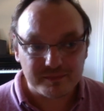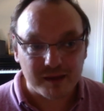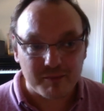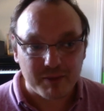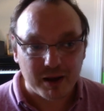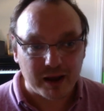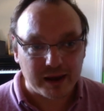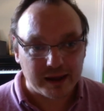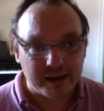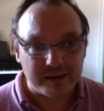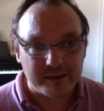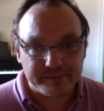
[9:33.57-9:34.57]
buy
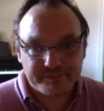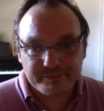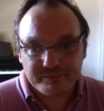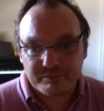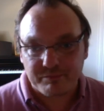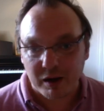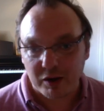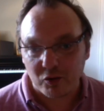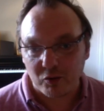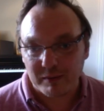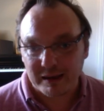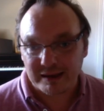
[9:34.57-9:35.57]
it by all
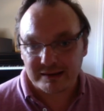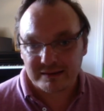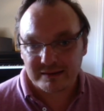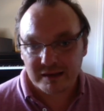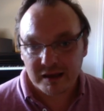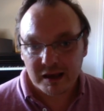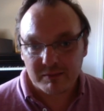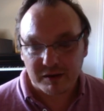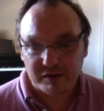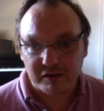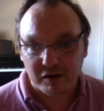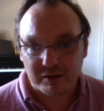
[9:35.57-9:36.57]
means, but
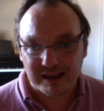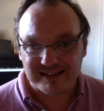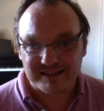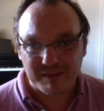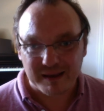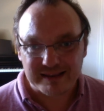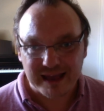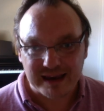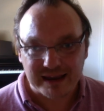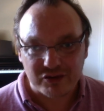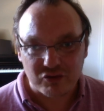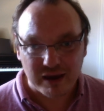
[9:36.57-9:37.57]
don't expect any
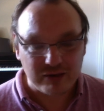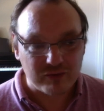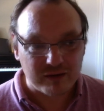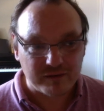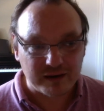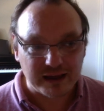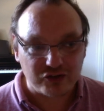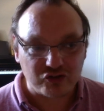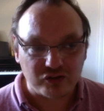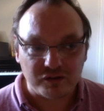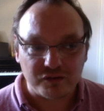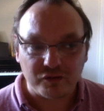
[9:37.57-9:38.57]
great
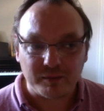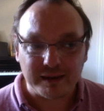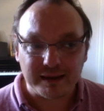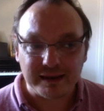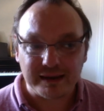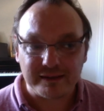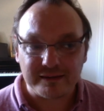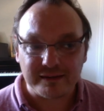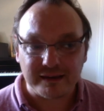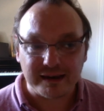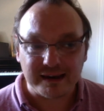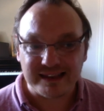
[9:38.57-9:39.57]
revelations from it.
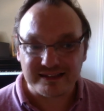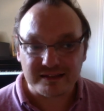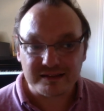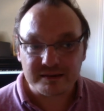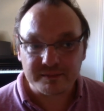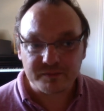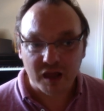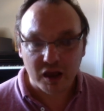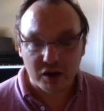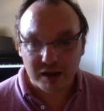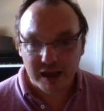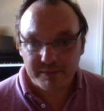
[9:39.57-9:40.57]
It isn't.
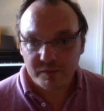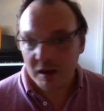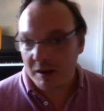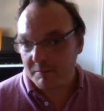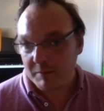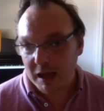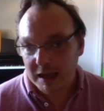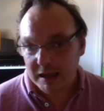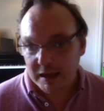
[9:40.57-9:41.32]
Okay, bye.